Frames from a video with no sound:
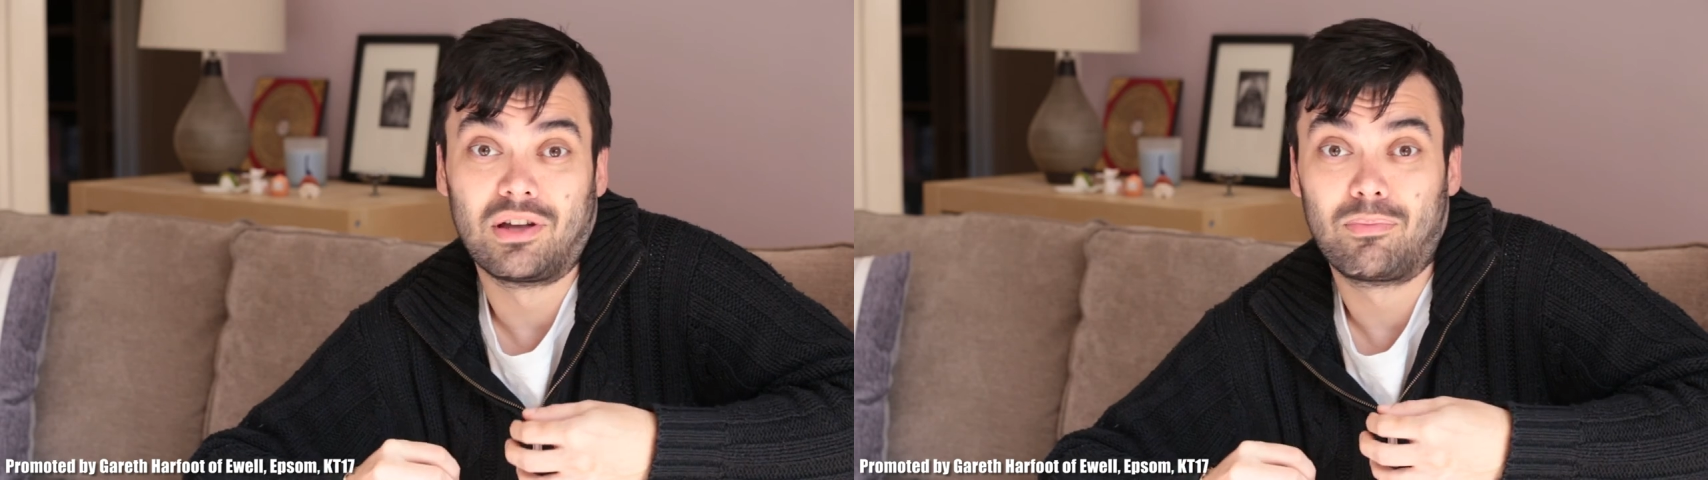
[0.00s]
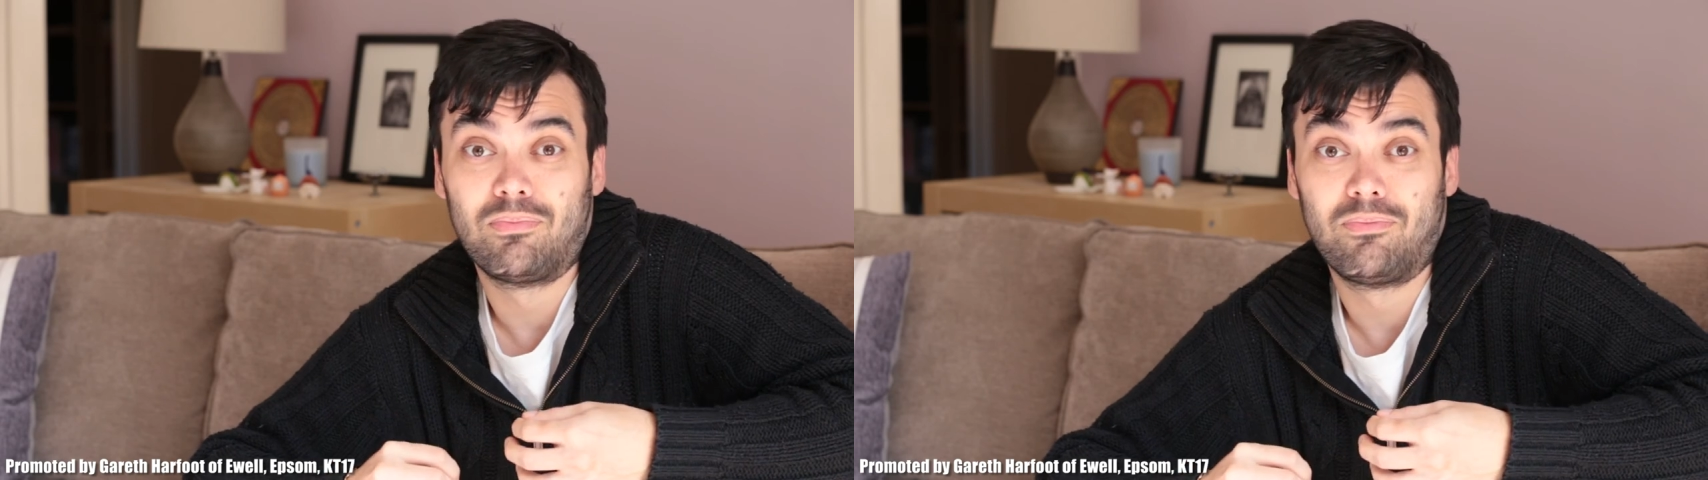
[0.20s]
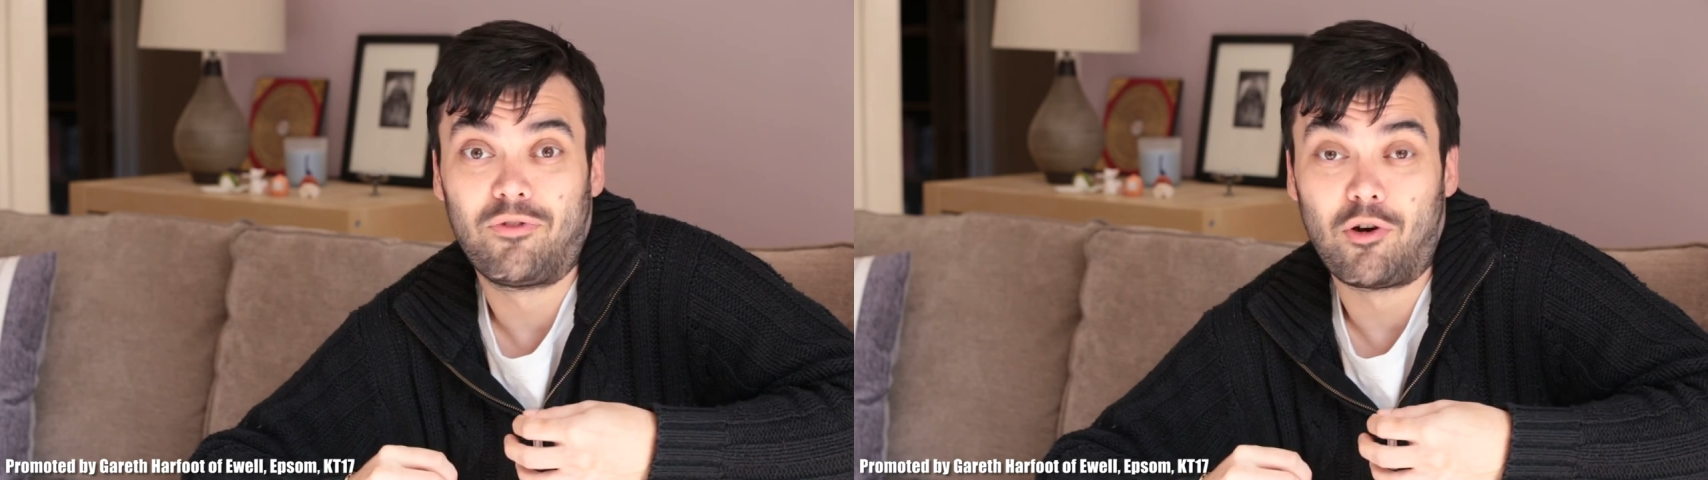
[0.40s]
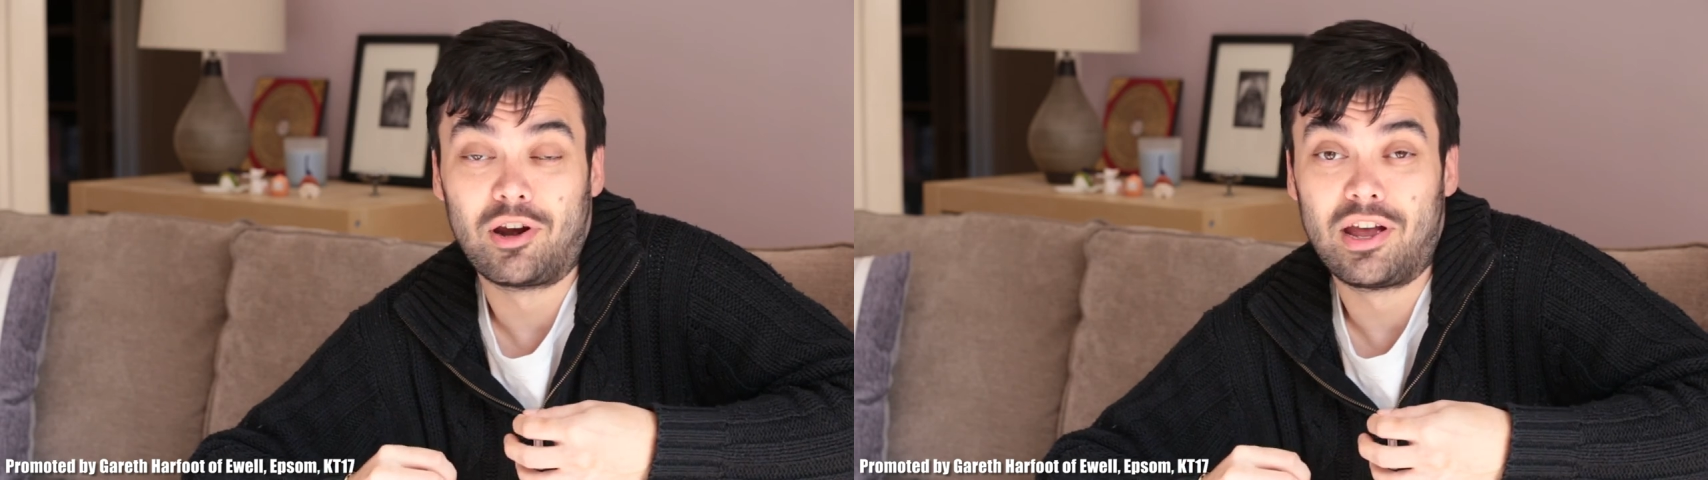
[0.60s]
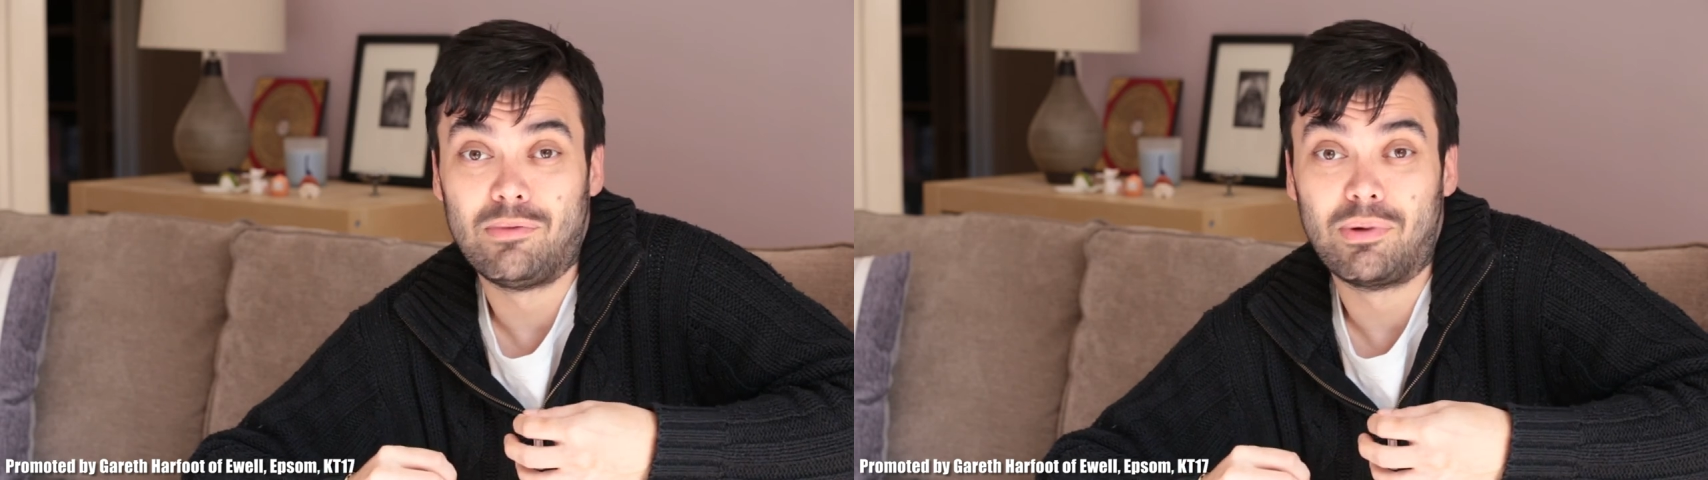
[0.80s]
our
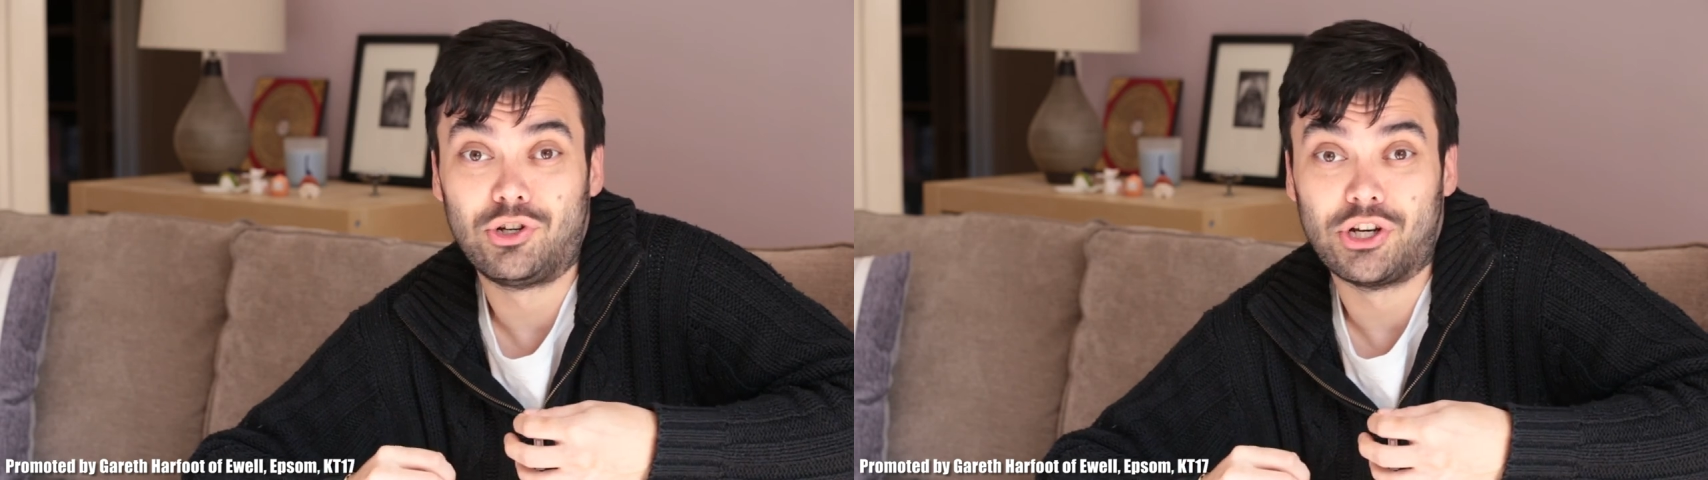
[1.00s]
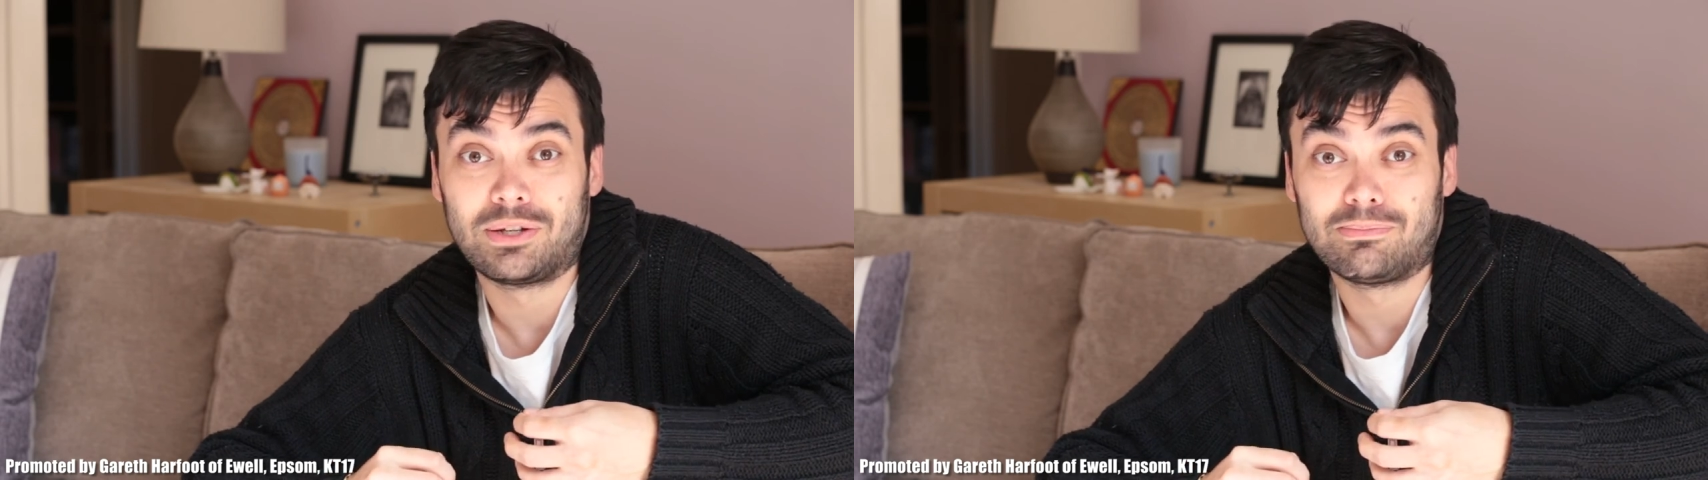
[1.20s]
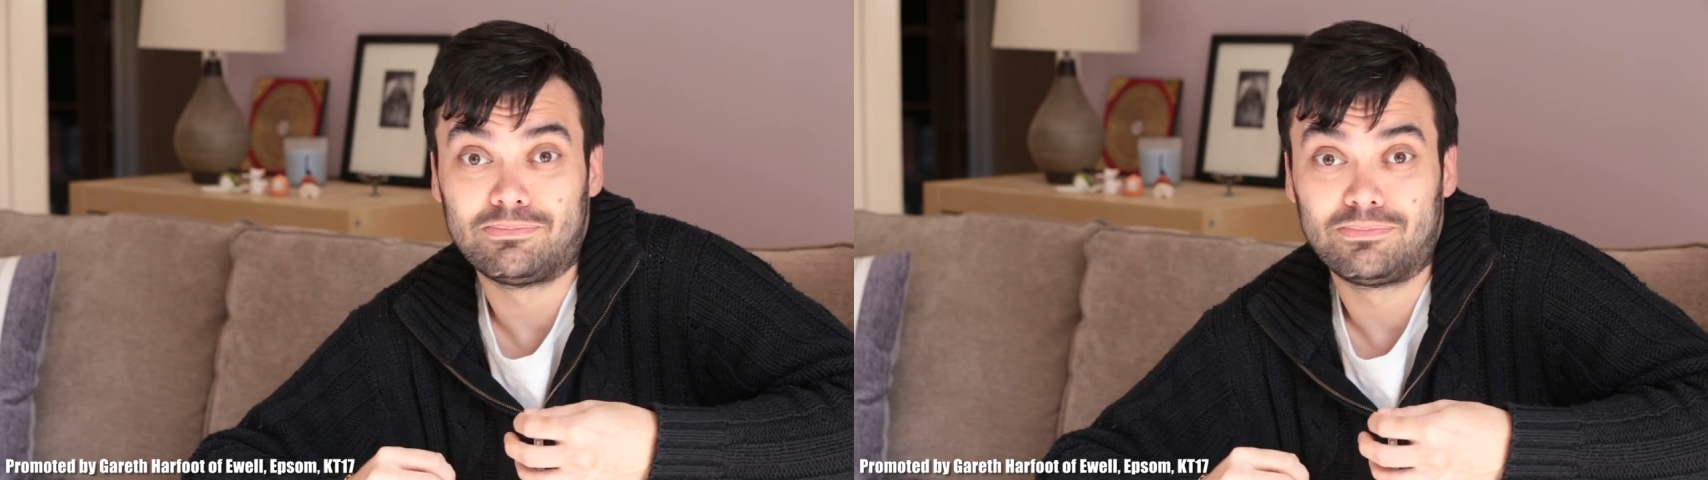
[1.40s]
foreign aid budget.